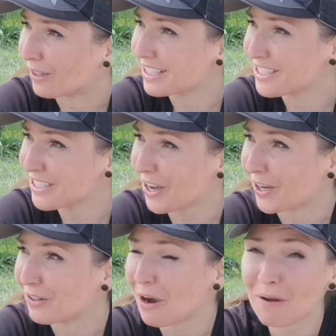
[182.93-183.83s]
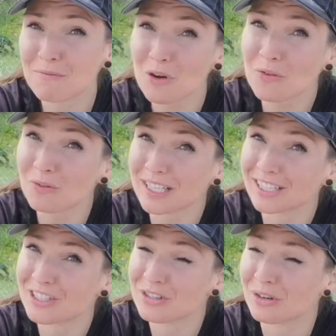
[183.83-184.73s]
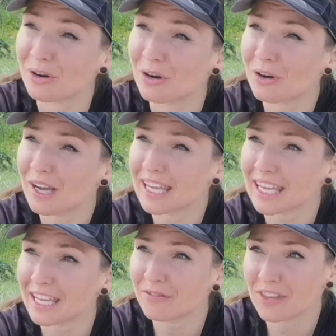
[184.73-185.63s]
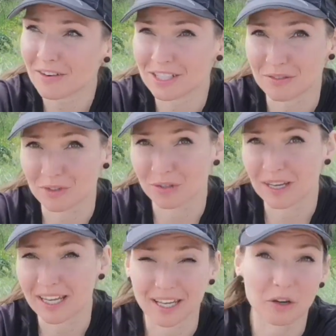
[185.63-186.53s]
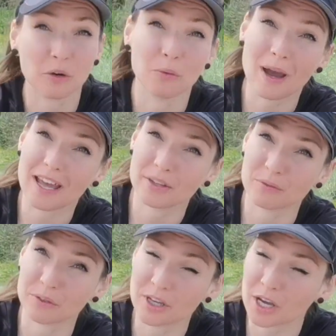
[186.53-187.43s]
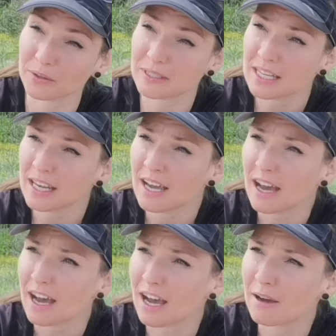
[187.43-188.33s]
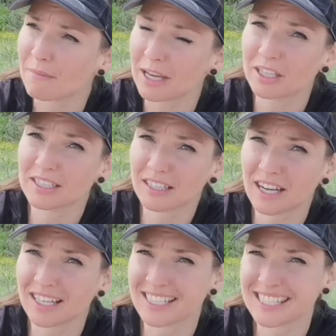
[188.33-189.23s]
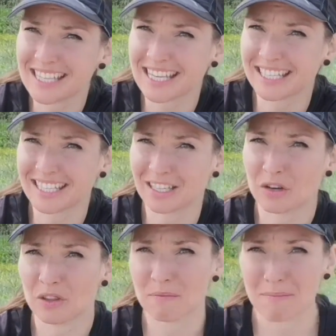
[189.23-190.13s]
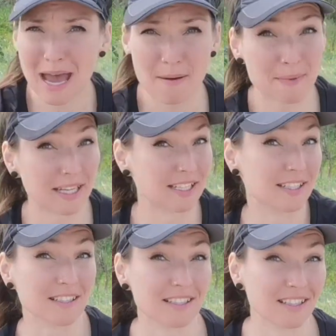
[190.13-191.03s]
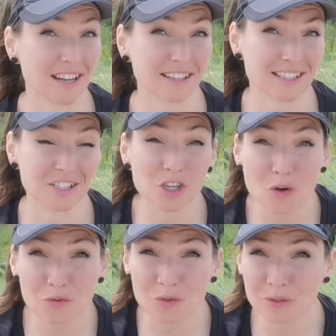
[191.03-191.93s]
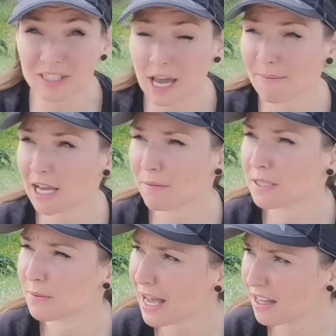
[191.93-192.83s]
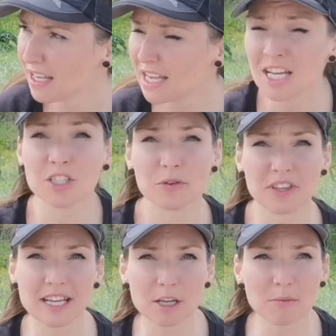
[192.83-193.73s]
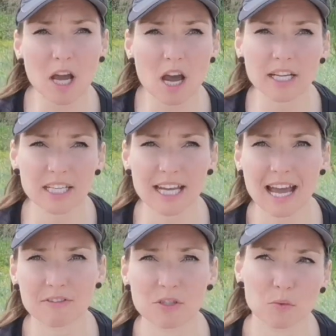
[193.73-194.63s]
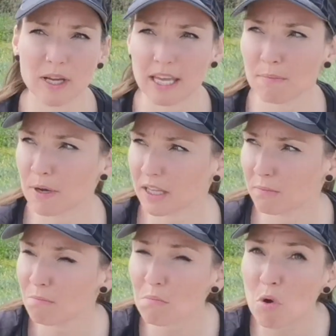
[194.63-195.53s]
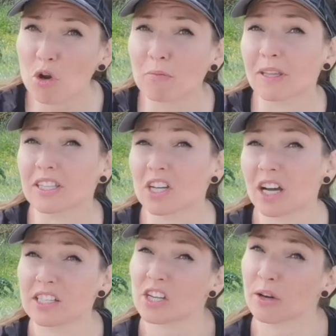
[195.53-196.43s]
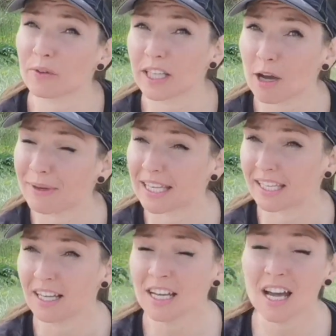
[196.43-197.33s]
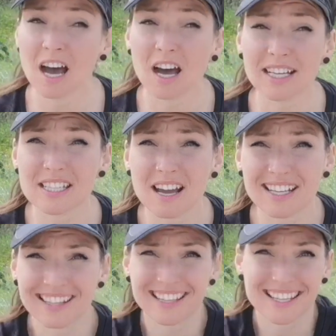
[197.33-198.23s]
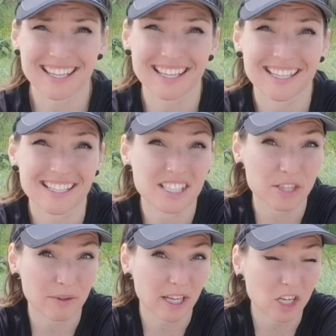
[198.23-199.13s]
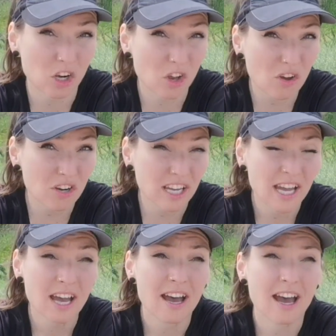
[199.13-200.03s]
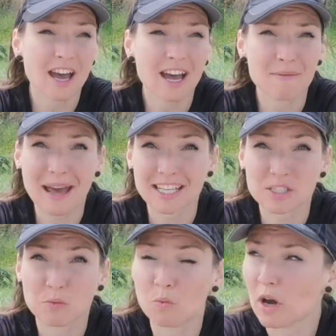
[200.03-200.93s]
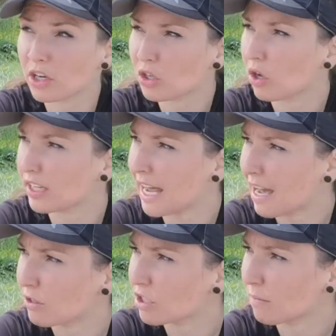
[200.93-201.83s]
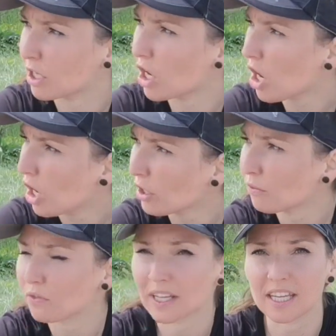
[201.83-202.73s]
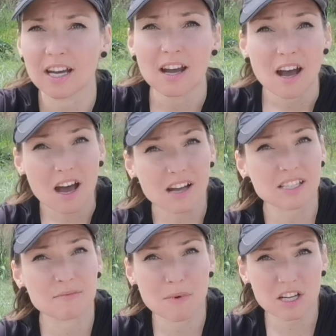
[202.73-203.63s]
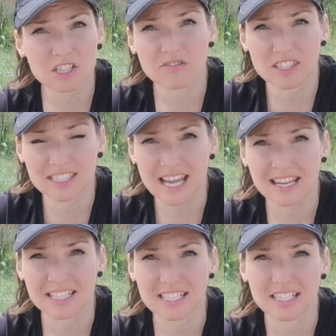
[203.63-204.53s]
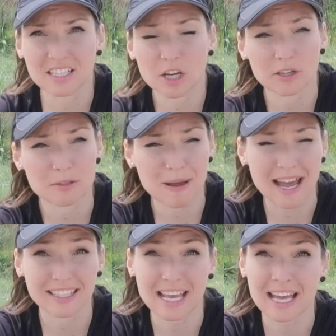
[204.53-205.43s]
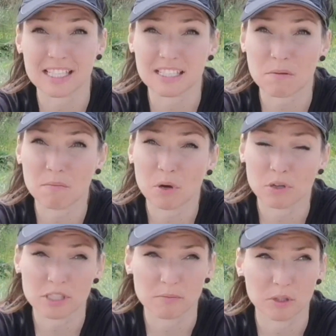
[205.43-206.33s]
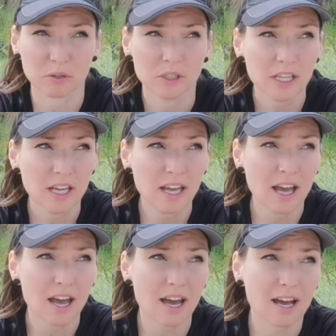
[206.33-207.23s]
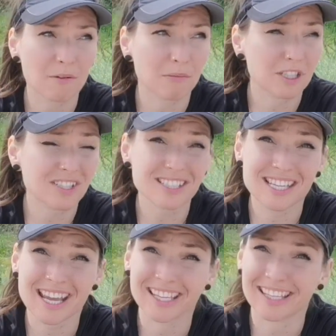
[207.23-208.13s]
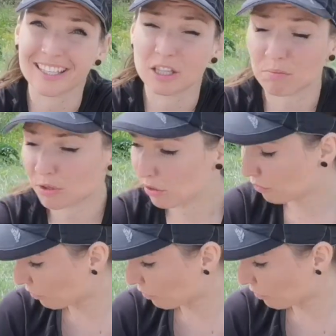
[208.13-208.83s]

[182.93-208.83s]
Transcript: so I'm not really sure if there is a route here or where the route goes. I couldn't kind of see anything on the map. It does look like there's a golf course coming up as well, so I think I'm kind of going to have to wing it, but at the moment the tide's only coming in. High tide I think is 3 o'clock, and it's 1 o'clock now, so I'm going to hopefully hug as much of the sandy coast path as possible. And just take in the beautiful